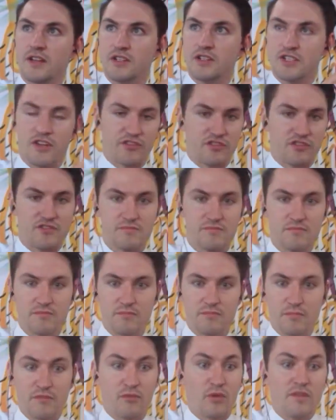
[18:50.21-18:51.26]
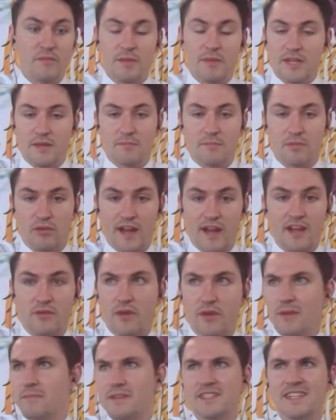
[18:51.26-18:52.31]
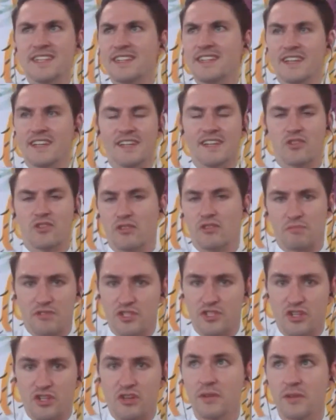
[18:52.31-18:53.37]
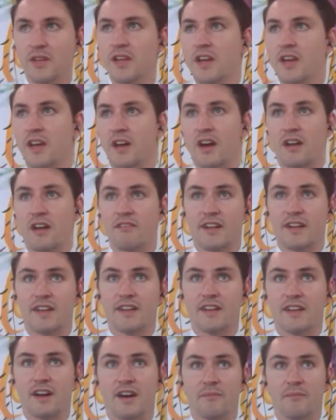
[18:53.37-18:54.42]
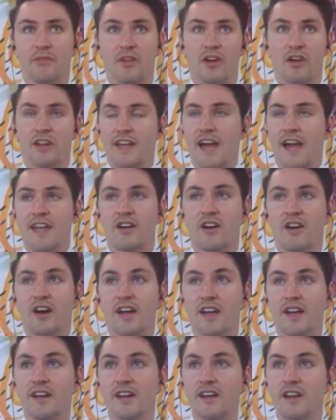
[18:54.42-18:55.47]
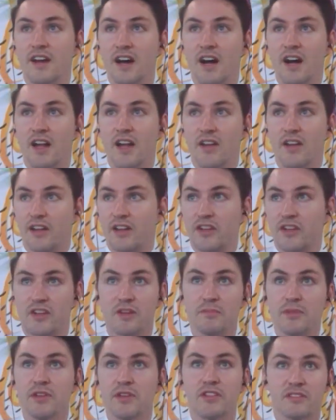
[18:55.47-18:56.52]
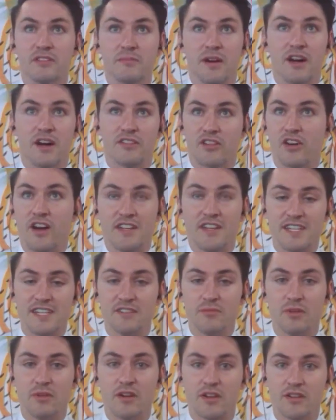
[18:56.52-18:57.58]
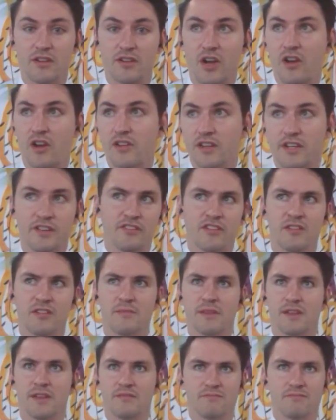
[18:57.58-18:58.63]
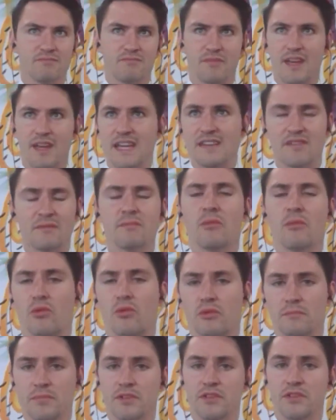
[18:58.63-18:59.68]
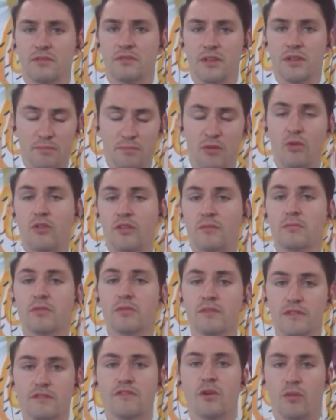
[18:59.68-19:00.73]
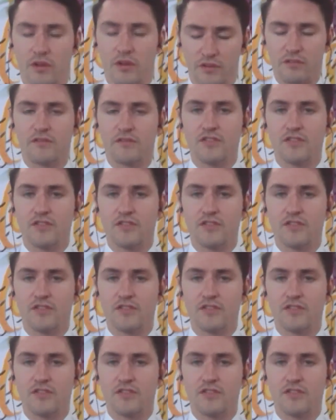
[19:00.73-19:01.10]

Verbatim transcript: just before even being employed anywhere, particularly in a corporate job. I reckon not only AI, like computer smarts, IT work, coding is going to be even more important moving forward in the